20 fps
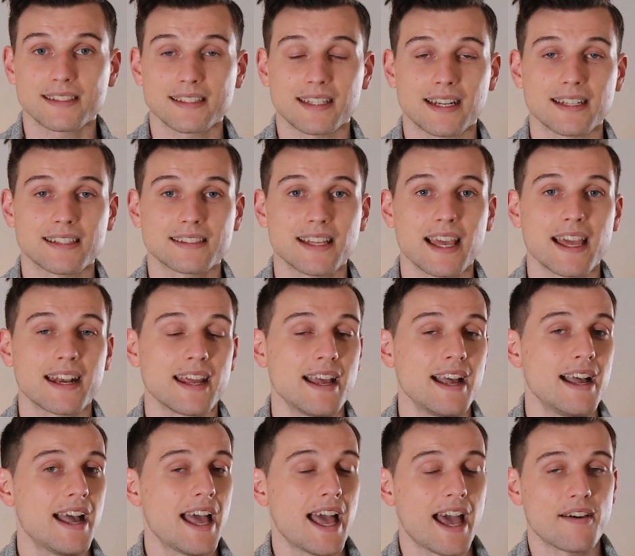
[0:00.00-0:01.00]
that I said,
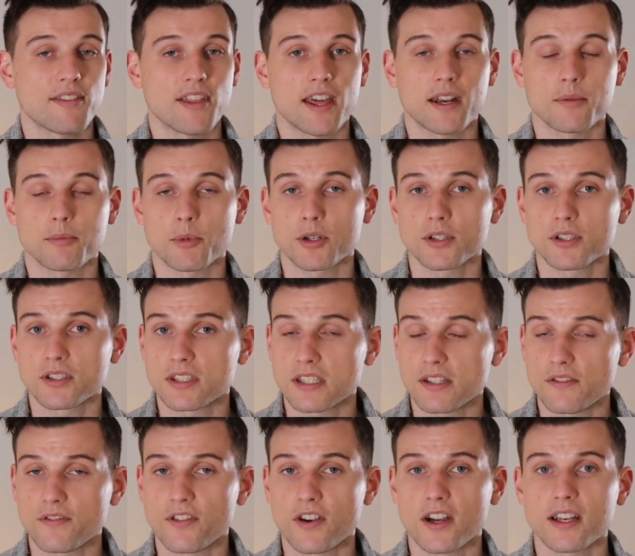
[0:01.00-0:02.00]
have that
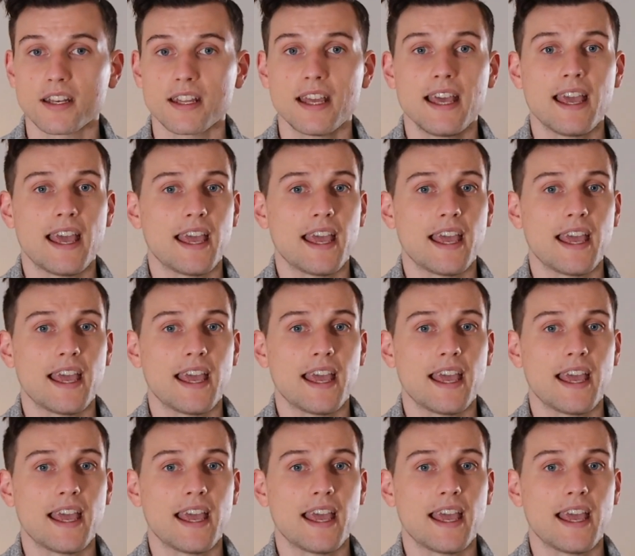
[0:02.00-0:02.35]
emergency fund,